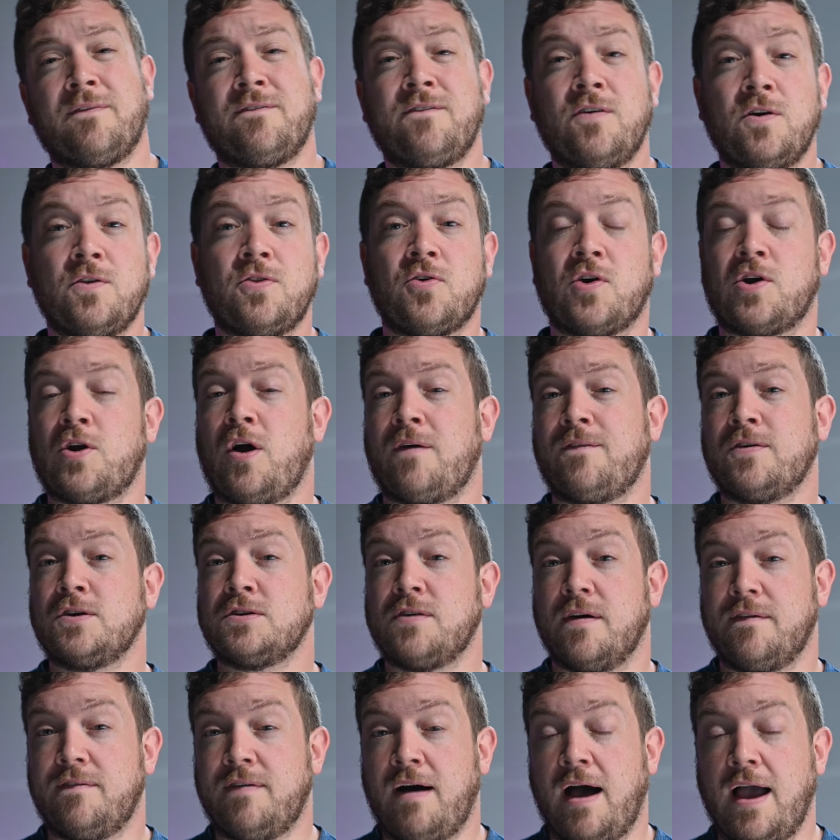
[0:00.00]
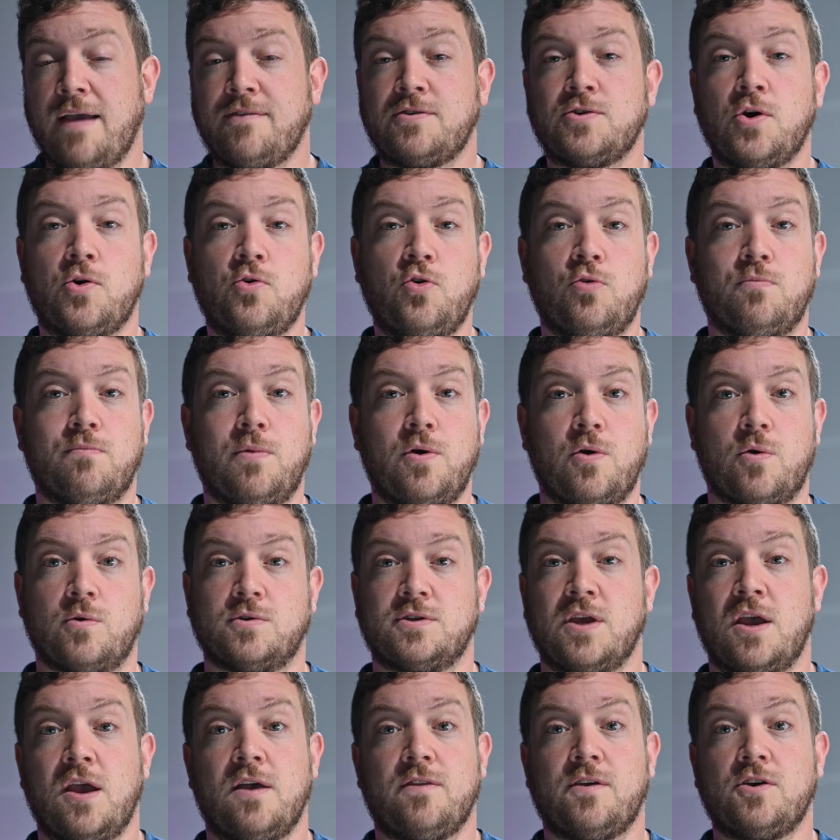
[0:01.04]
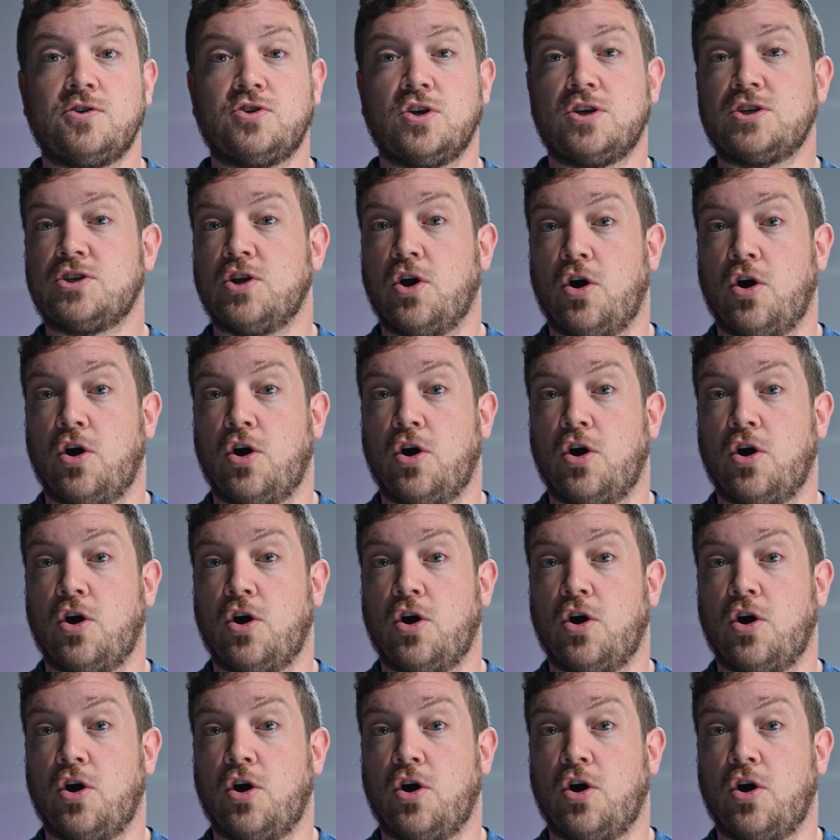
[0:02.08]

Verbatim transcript: further and offers 5 total modes. There's just